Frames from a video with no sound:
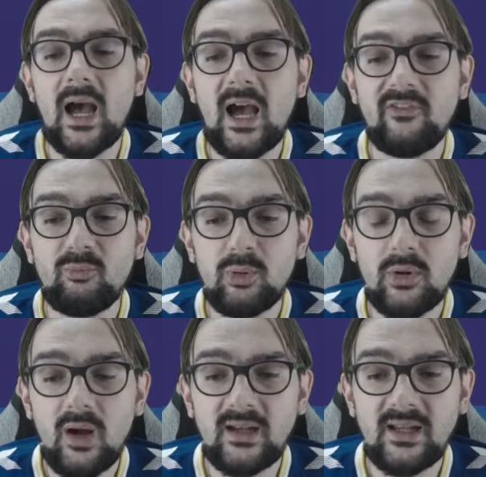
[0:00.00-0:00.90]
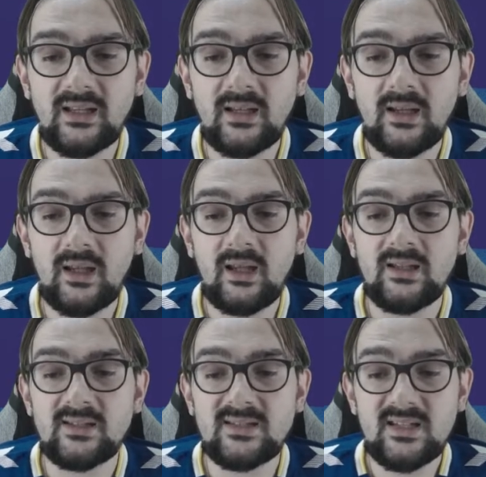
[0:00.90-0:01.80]
I've brought in
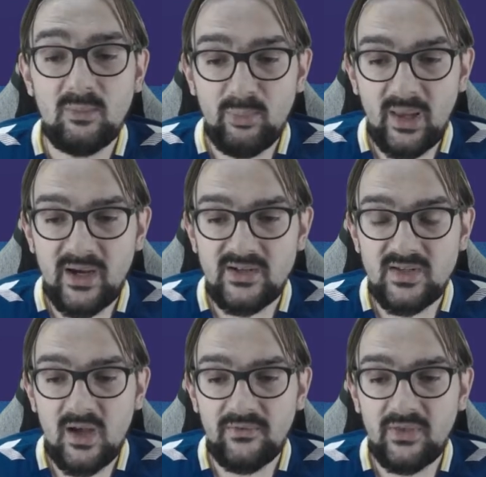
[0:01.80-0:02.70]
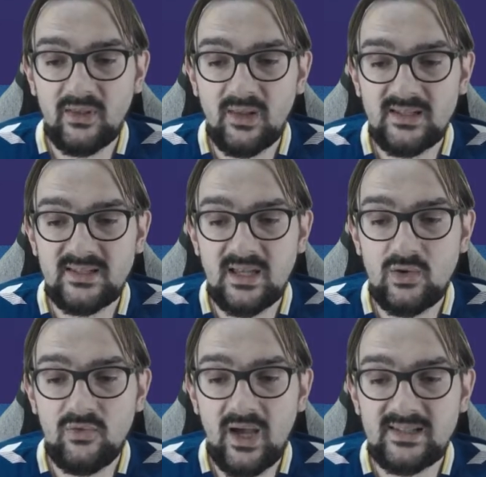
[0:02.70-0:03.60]
some players off the list that
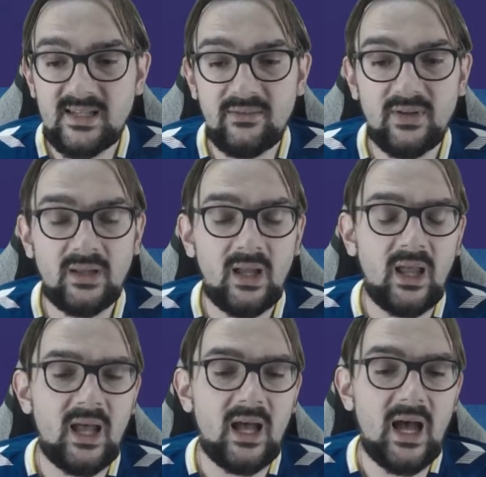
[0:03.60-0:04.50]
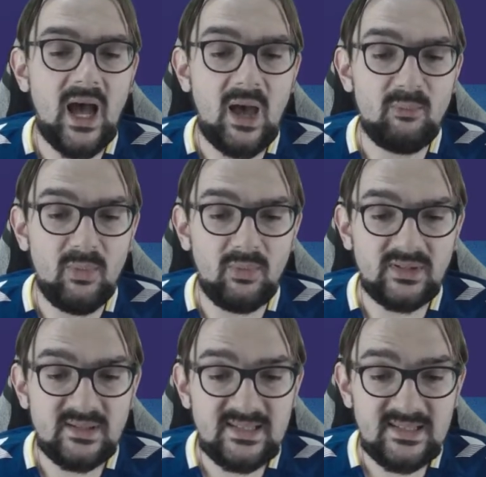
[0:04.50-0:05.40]
you've guys given. I'm
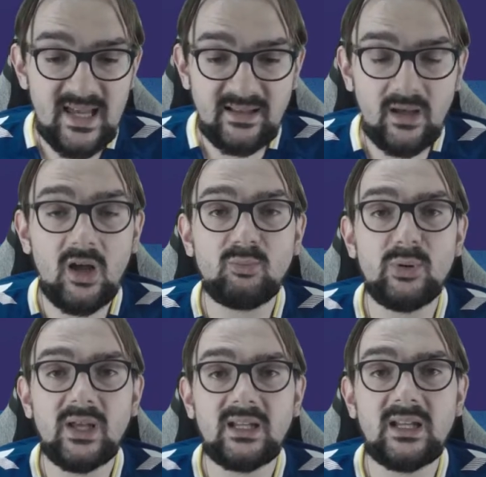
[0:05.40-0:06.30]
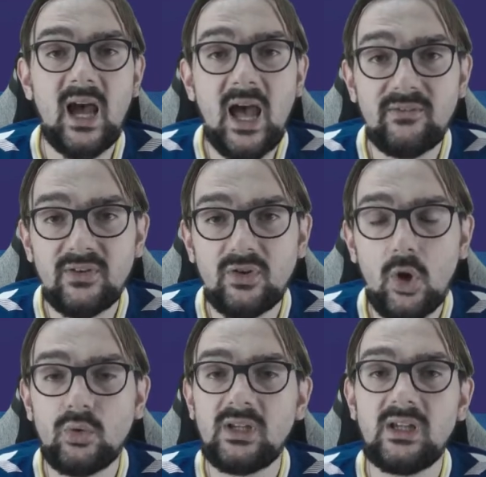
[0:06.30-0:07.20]
set on bringing in Ivan
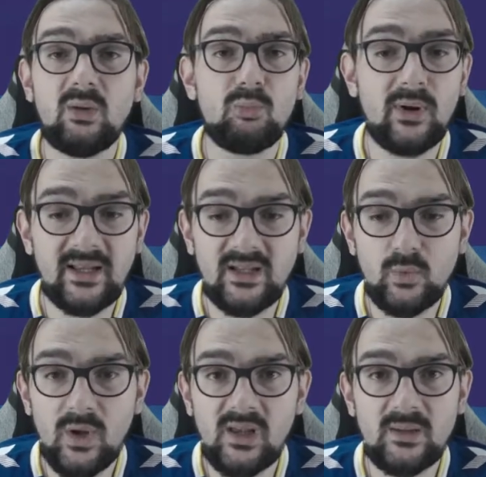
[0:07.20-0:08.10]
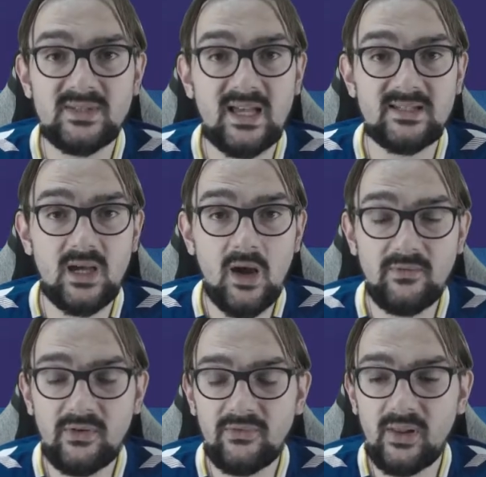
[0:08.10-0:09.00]
Toney, Brandon Williams as
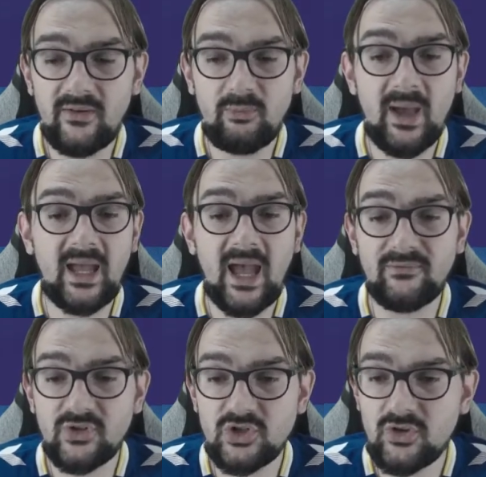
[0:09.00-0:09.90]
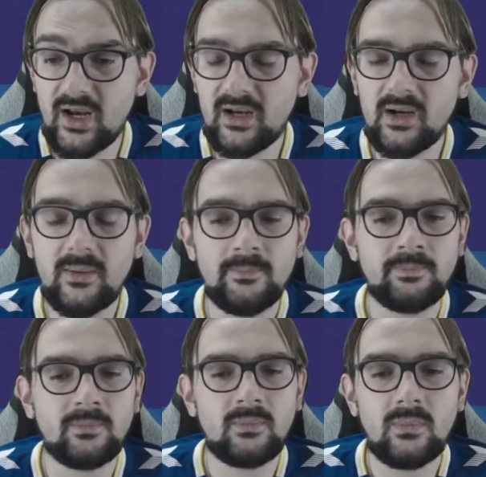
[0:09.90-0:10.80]
cover for left back and for striker.
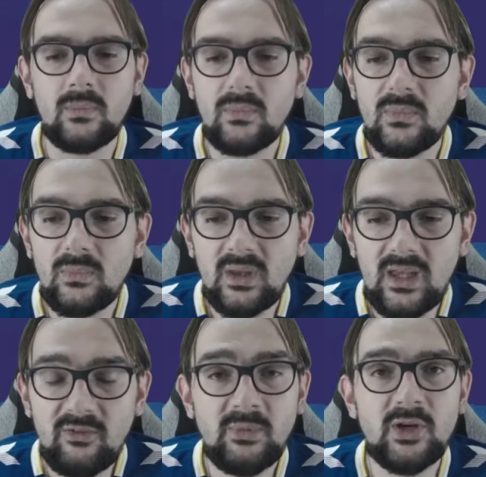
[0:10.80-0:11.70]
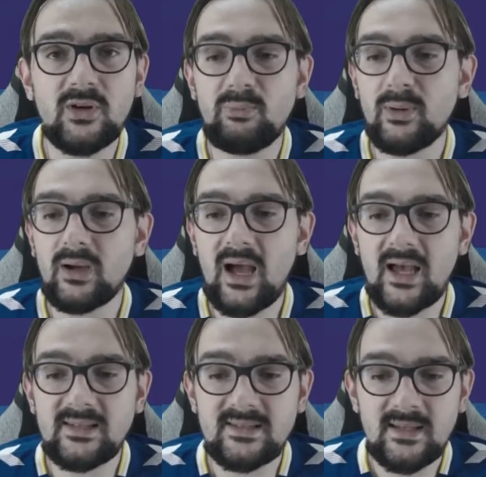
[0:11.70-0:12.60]
Give me your input,
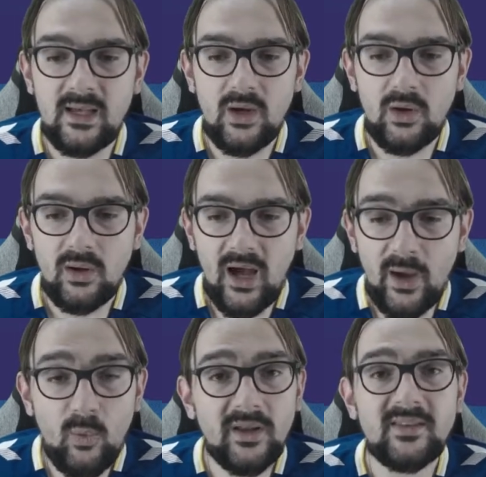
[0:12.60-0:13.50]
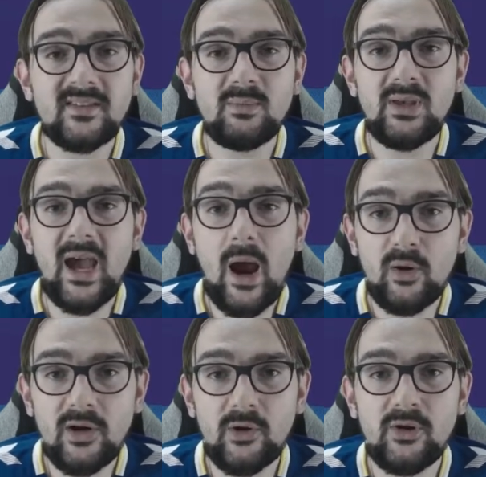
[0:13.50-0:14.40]
guys. I want this to be
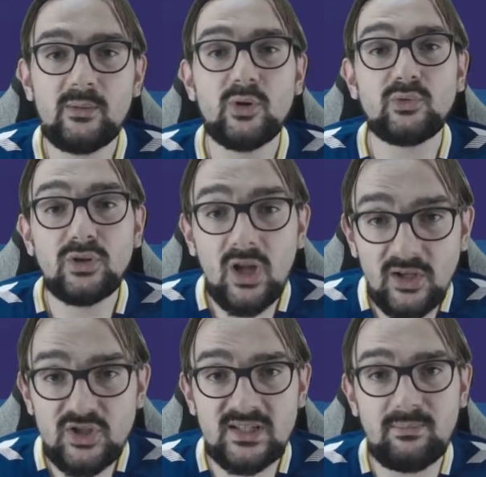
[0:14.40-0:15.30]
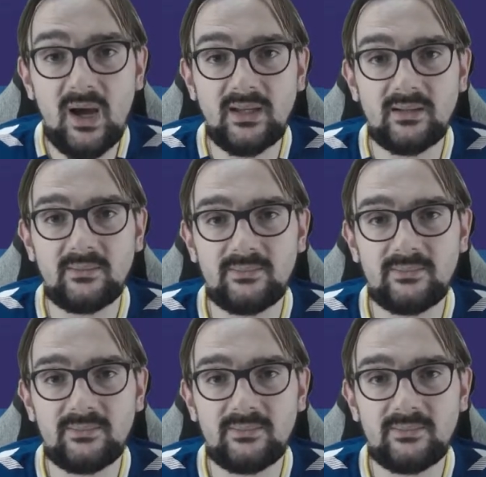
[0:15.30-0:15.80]
our career mode, not just mine.